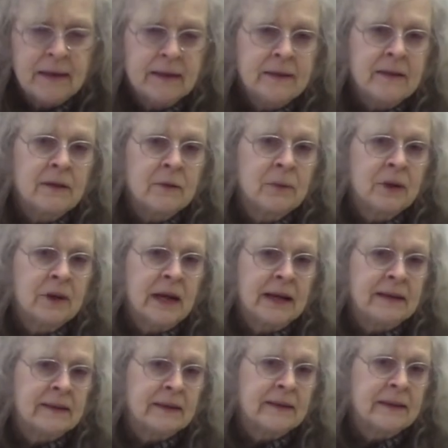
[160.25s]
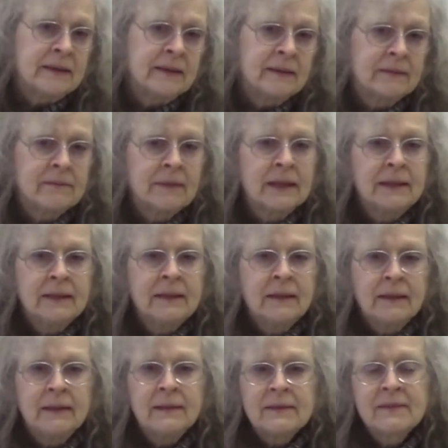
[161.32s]
They were at the
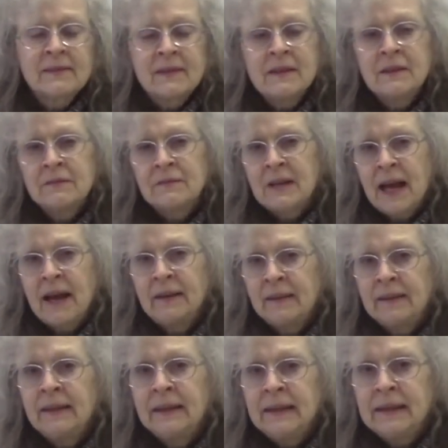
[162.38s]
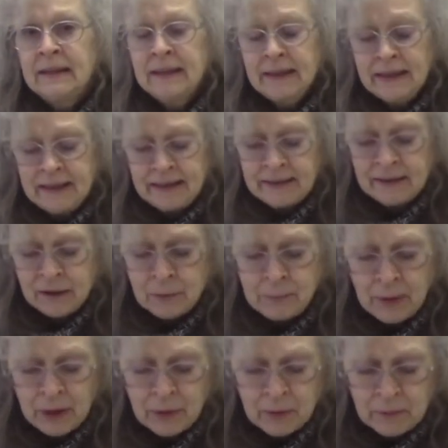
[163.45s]
Sea of Galilee in a
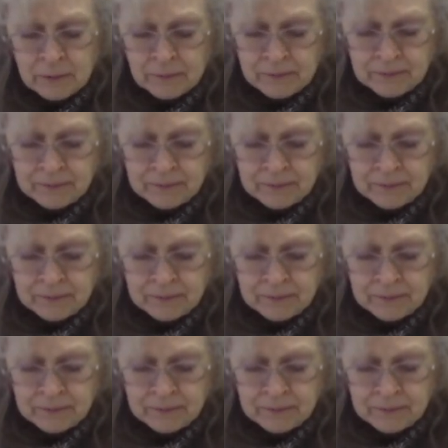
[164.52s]
boat.